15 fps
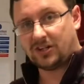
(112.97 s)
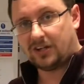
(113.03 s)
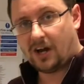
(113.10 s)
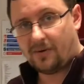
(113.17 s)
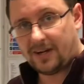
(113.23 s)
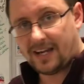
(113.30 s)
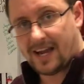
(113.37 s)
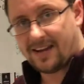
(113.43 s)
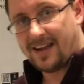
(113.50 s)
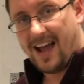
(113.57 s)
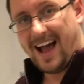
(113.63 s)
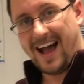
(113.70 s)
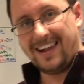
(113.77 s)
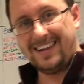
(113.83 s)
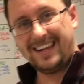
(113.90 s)
going in
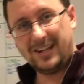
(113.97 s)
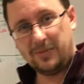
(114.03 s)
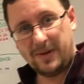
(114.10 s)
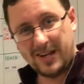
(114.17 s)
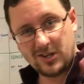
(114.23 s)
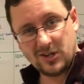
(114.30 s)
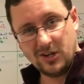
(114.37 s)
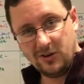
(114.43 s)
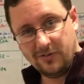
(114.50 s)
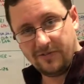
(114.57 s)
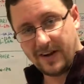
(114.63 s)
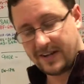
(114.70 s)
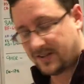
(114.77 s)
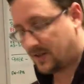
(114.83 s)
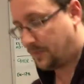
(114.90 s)
a little bit too
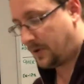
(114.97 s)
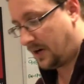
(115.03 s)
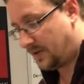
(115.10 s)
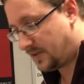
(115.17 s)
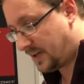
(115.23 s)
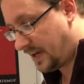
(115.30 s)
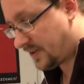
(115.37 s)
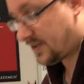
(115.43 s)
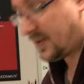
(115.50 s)
fast to process.